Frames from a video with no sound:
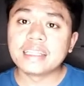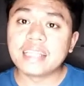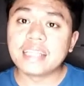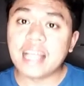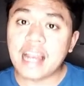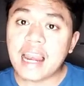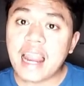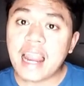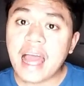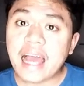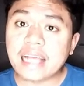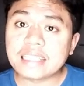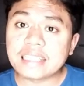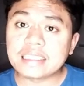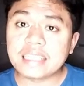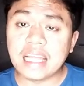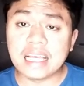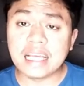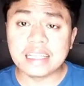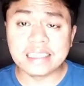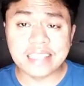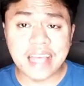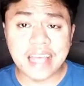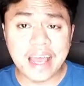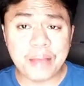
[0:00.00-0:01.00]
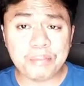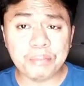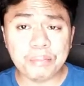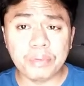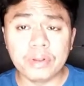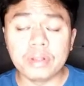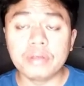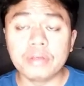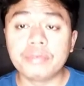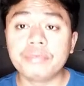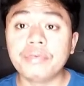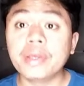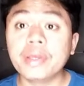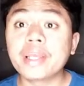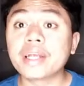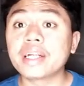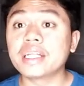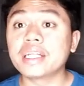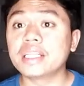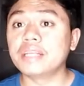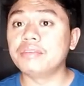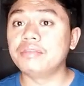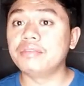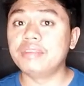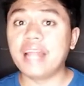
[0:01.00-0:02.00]
The last example of
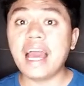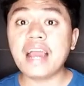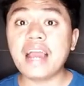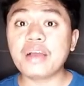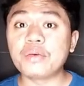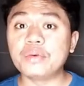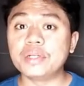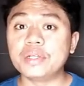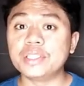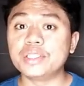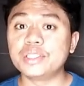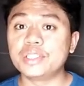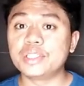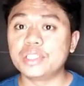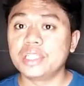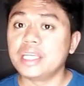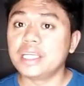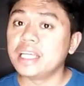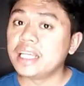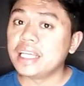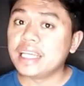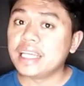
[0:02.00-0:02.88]
figurative language